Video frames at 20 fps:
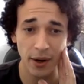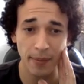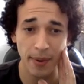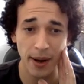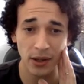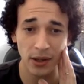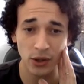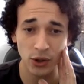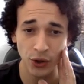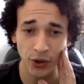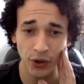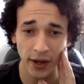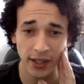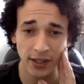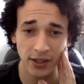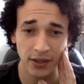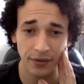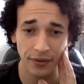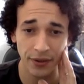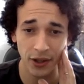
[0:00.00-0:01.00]
about
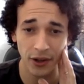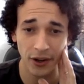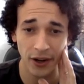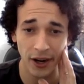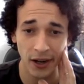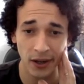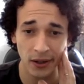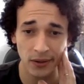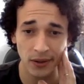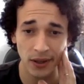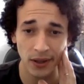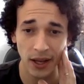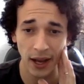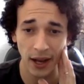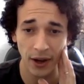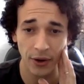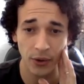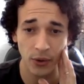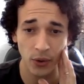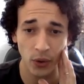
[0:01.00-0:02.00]
trying to figure out
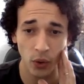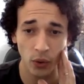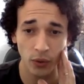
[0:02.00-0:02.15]
how to